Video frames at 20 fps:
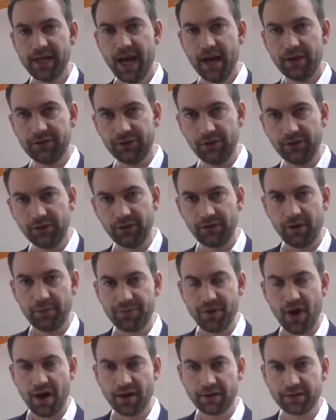The essence of
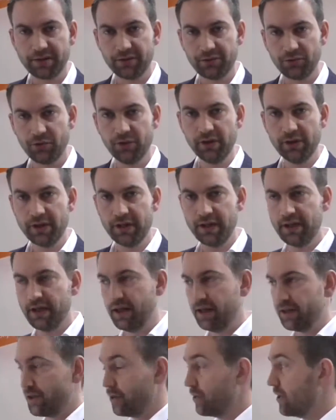our product is really
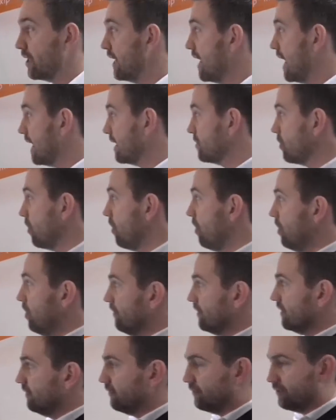uh, to connect
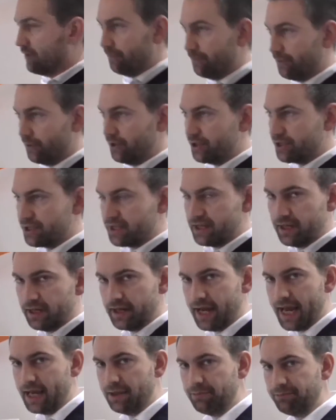all these different
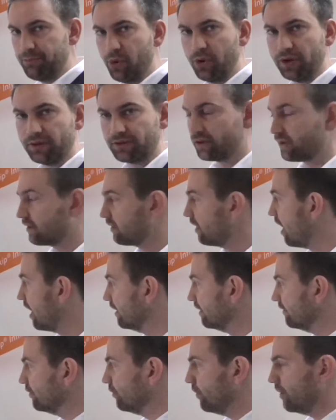uh, endpoints and clients.